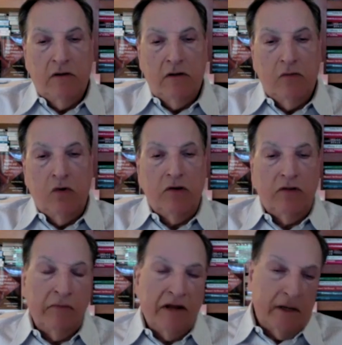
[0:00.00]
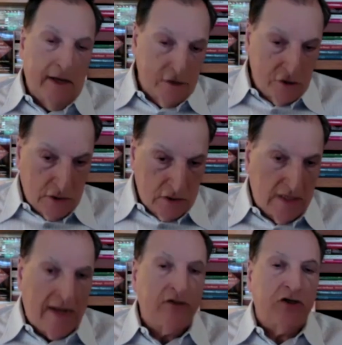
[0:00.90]
where the medication is an
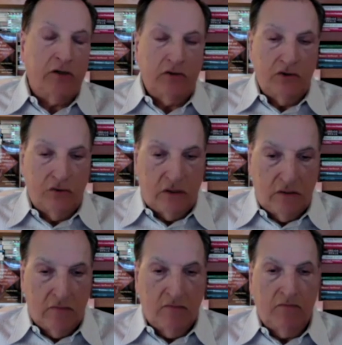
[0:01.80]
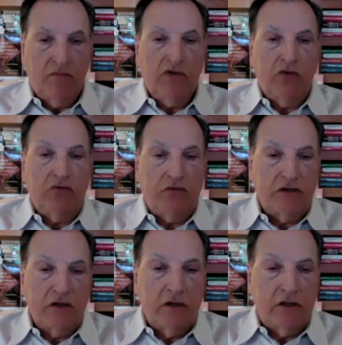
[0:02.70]
adjunct to it to
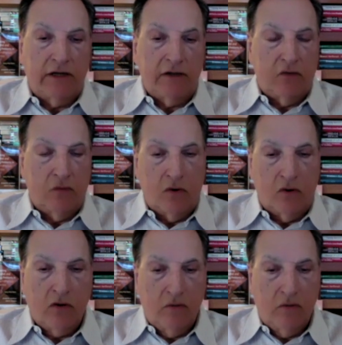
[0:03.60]
facilitate the work,